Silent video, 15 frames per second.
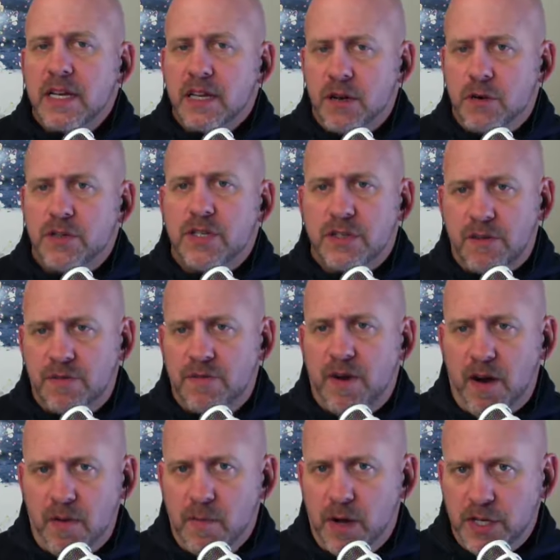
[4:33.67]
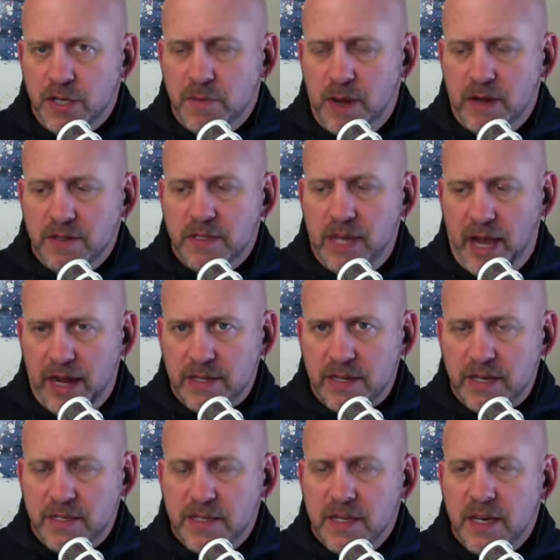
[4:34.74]
Coaches are very much about
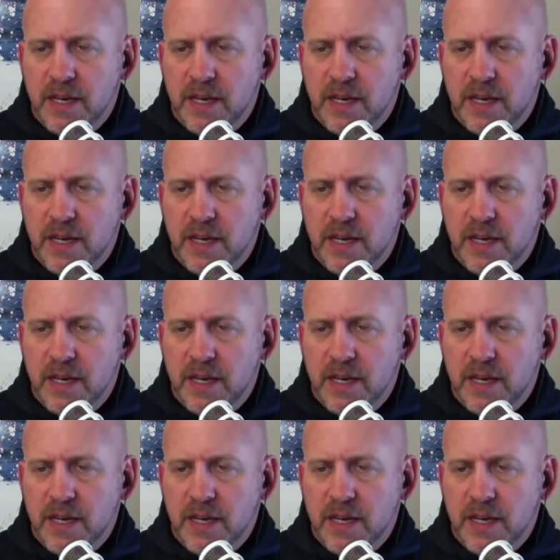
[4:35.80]
tactics.